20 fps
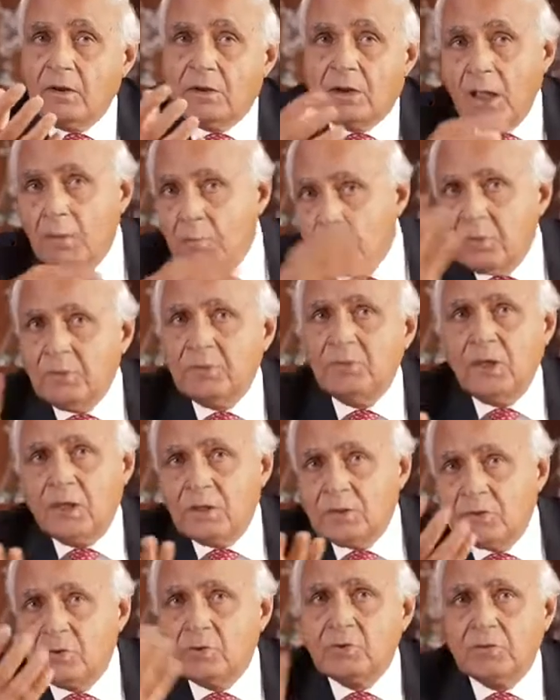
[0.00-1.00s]
dampen the
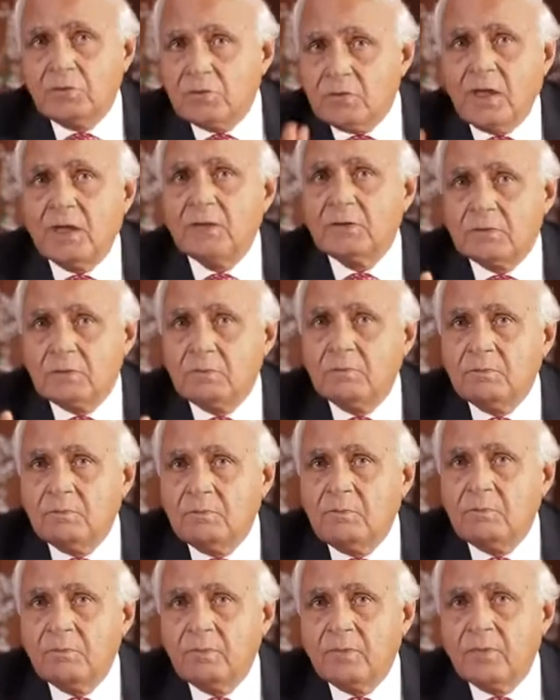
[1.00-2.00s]

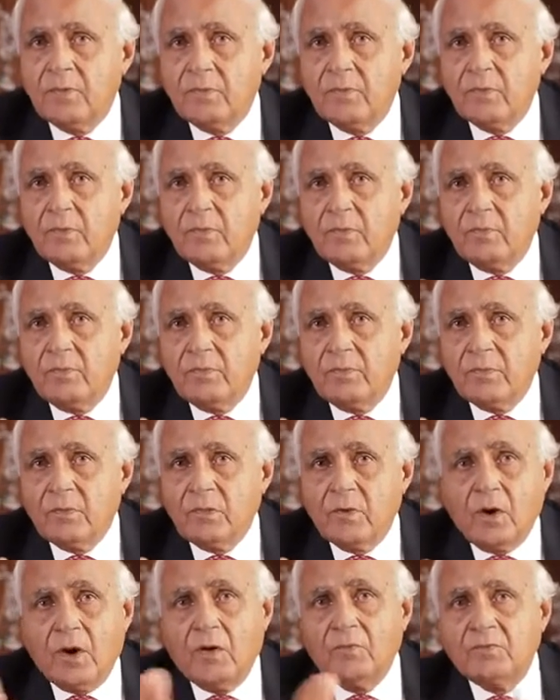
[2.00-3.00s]
enthusiasm
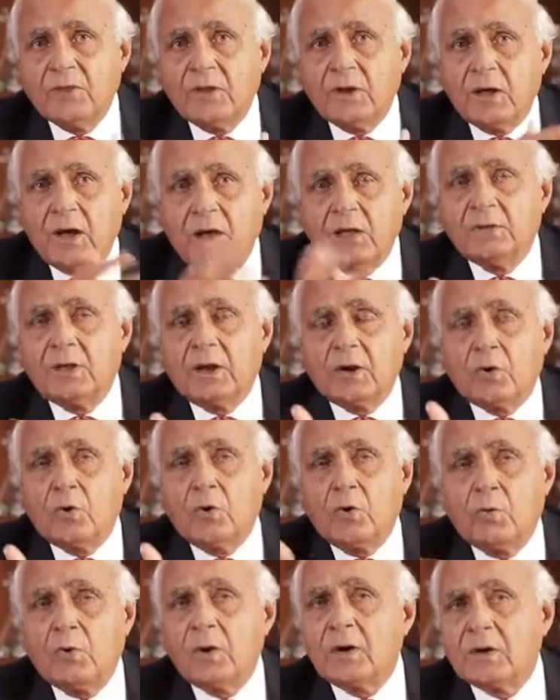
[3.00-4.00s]
of their other
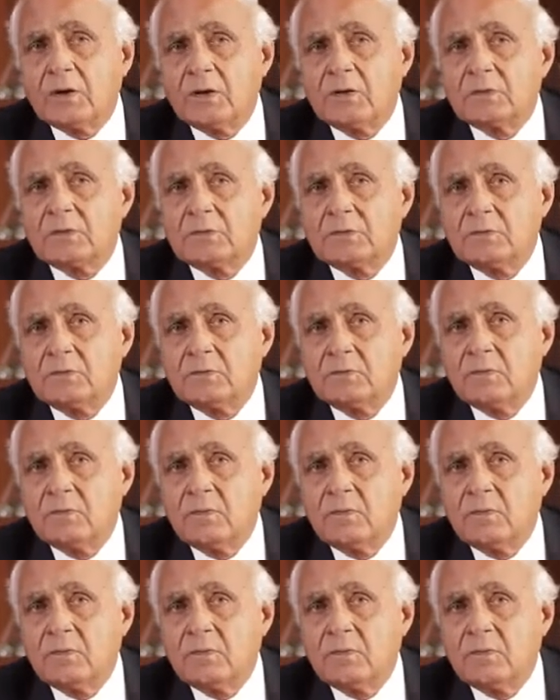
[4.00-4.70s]
co-workers.